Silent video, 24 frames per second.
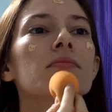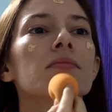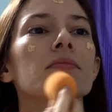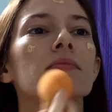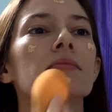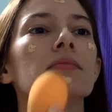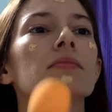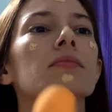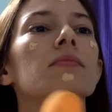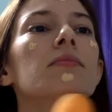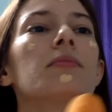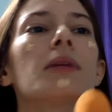
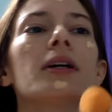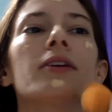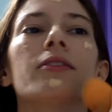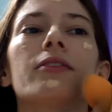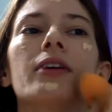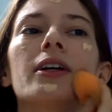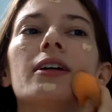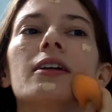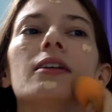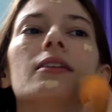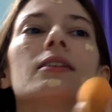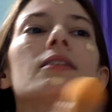my
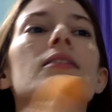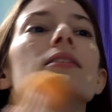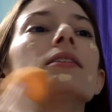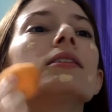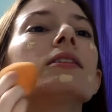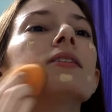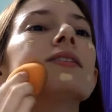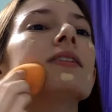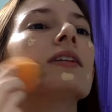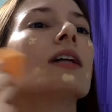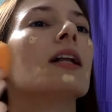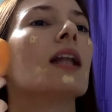face,
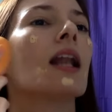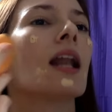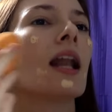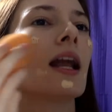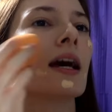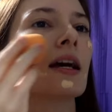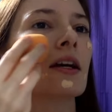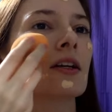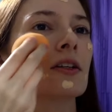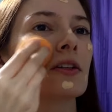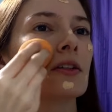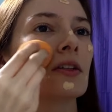like
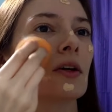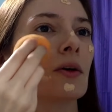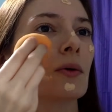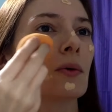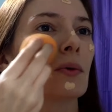so.